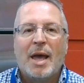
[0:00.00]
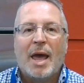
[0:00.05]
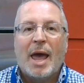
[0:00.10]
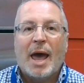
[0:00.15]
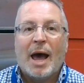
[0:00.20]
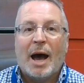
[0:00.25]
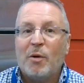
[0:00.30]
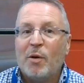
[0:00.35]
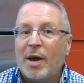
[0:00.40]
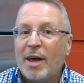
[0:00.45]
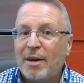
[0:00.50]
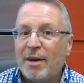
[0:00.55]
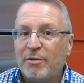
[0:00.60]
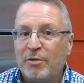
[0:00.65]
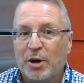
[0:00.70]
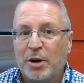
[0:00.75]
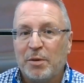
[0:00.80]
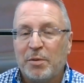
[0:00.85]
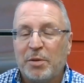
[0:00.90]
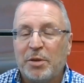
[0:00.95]

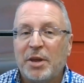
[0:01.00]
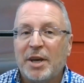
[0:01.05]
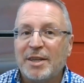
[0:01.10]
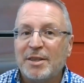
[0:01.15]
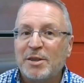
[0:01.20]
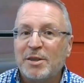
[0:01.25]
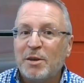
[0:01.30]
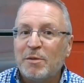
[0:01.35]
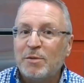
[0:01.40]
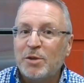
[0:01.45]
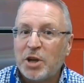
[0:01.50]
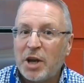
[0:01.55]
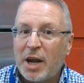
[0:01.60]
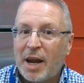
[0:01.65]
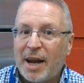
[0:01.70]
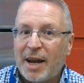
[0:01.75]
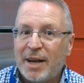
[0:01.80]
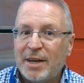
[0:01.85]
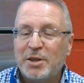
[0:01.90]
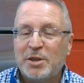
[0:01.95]
However, things have
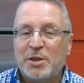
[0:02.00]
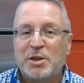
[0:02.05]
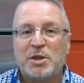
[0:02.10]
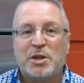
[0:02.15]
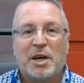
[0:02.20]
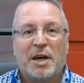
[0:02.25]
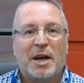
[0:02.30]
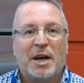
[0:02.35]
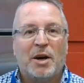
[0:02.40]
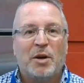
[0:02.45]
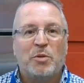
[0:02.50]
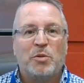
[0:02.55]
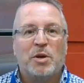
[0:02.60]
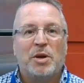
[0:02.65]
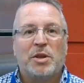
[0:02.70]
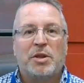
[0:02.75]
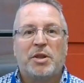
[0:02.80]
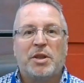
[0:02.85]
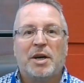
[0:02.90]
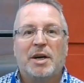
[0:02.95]
changed uh,
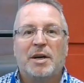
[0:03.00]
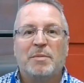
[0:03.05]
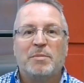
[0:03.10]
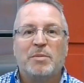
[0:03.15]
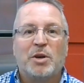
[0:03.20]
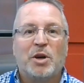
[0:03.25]
with um,